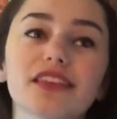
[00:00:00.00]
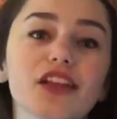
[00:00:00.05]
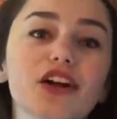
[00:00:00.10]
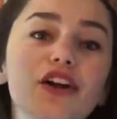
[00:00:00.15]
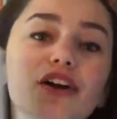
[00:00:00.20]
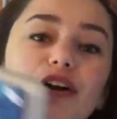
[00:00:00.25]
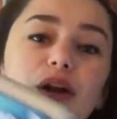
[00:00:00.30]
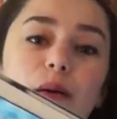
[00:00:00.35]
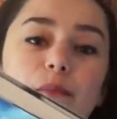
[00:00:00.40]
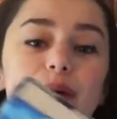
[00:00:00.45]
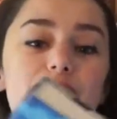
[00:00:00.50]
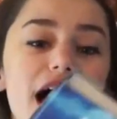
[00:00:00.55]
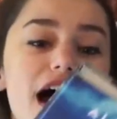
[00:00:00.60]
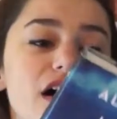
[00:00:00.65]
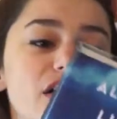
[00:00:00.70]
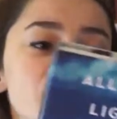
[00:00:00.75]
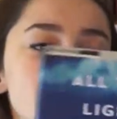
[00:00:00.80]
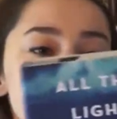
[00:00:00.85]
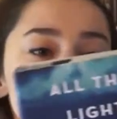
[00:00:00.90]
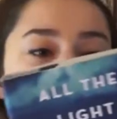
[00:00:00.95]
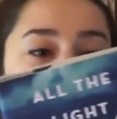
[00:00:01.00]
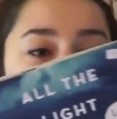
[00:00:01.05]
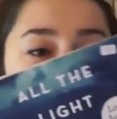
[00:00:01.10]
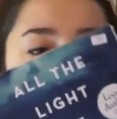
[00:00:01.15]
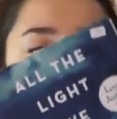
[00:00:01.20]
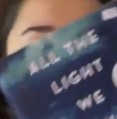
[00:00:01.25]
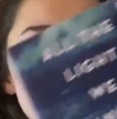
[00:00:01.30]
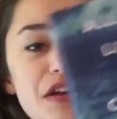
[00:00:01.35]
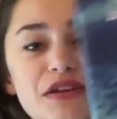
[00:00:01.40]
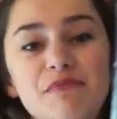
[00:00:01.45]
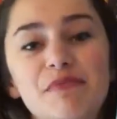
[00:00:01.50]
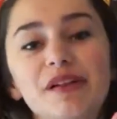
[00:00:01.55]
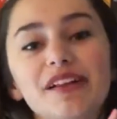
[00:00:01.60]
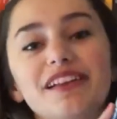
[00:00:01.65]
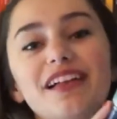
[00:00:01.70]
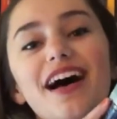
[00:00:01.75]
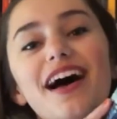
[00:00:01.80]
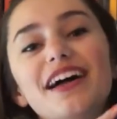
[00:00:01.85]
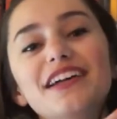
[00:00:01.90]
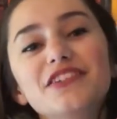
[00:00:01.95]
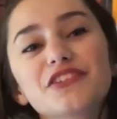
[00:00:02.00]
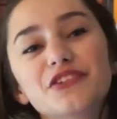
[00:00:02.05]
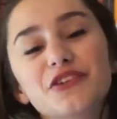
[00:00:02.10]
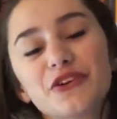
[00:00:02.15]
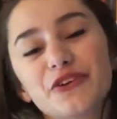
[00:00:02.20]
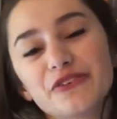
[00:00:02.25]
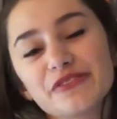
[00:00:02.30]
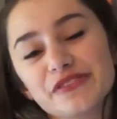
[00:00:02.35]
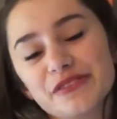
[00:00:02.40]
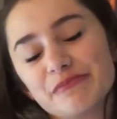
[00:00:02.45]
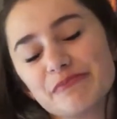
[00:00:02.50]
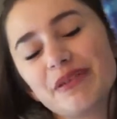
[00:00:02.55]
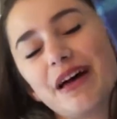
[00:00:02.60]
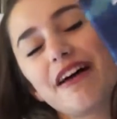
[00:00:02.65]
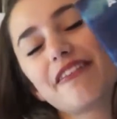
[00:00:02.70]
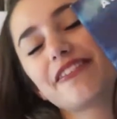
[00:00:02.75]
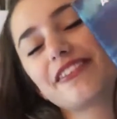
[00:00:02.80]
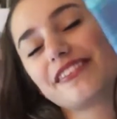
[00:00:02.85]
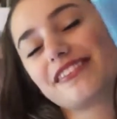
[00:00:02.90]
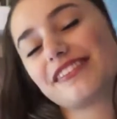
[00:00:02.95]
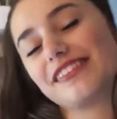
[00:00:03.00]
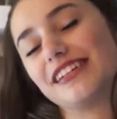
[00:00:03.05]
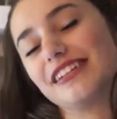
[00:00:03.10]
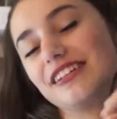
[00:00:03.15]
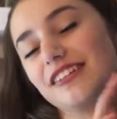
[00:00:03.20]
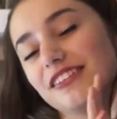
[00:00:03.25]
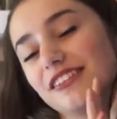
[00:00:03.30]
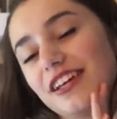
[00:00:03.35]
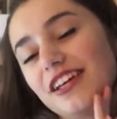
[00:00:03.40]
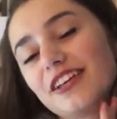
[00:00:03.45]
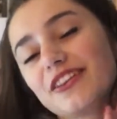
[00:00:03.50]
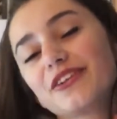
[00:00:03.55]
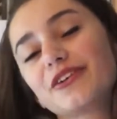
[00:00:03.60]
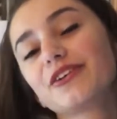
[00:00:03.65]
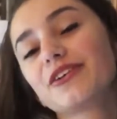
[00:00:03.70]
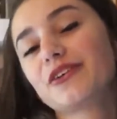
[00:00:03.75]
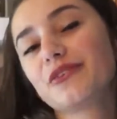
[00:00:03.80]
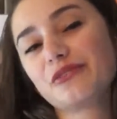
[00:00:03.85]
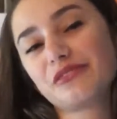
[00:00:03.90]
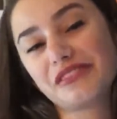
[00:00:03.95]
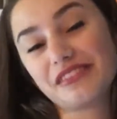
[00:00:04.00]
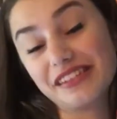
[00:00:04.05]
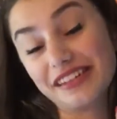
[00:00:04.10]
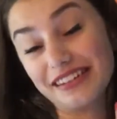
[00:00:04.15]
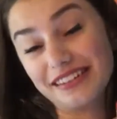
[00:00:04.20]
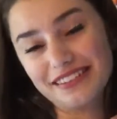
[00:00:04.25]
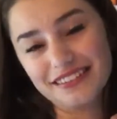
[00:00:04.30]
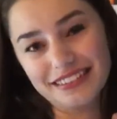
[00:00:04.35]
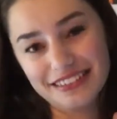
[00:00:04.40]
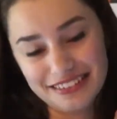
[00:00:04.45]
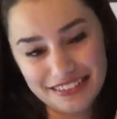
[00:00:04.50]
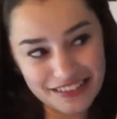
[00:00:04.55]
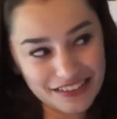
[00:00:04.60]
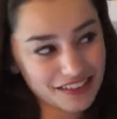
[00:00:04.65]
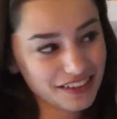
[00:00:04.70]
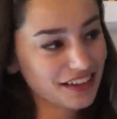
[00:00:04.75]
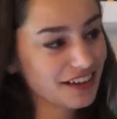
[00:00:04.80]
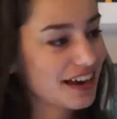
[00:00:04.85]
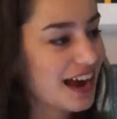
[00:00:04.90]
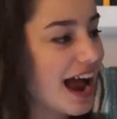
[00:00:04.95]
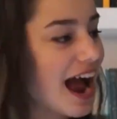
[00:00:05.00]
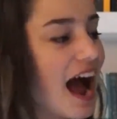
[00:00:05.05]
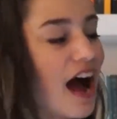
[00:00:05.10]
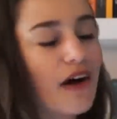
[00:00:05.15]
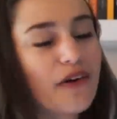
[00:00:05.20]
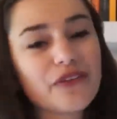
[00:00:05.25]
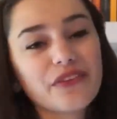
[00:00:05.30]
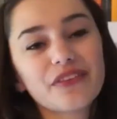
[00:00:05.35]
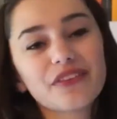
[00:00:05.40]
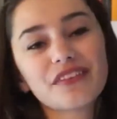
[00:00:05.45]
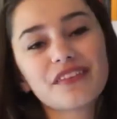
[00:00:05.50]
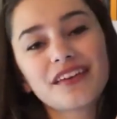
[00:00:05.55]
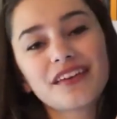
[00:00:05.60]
learn about blind girls in Paris and Hitler Youth and how